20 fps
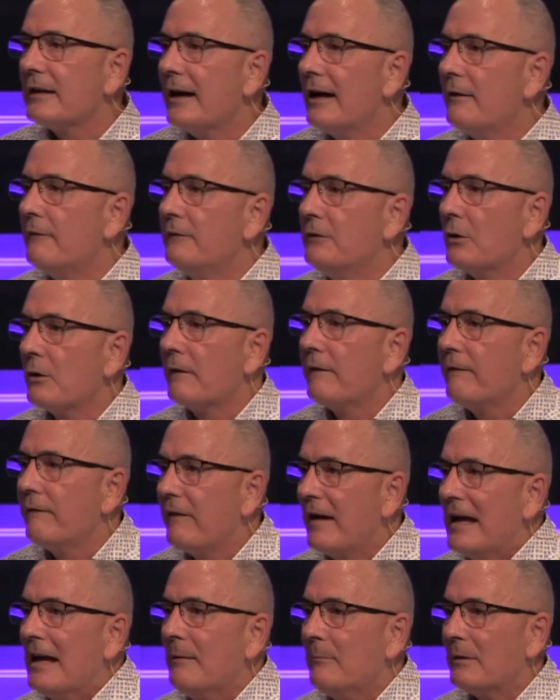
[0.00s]
of your
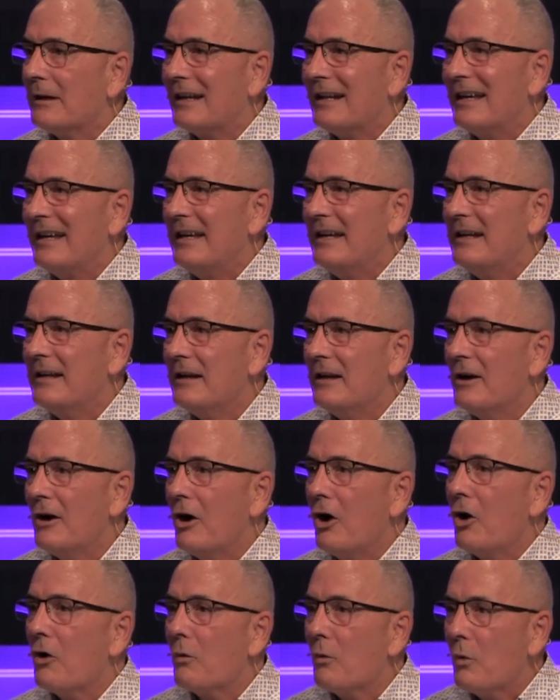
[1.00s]
family
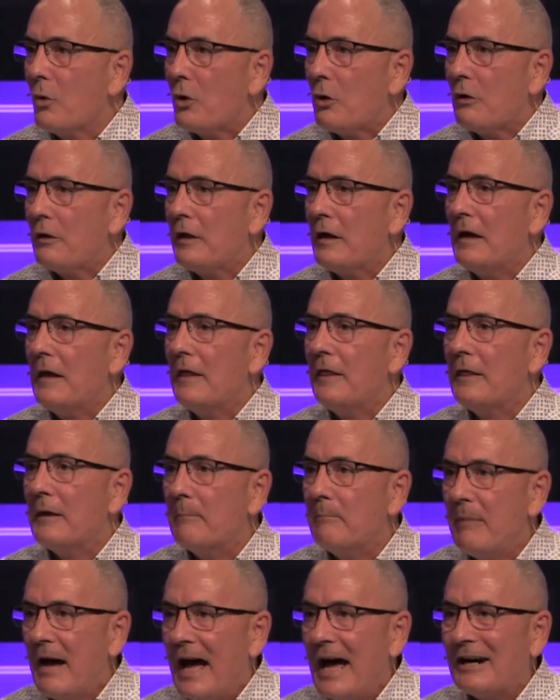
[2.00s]
are worth the
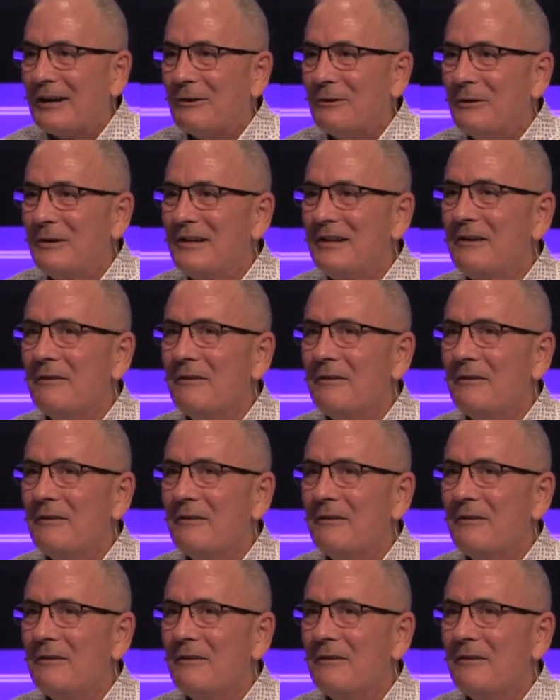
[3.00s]
battle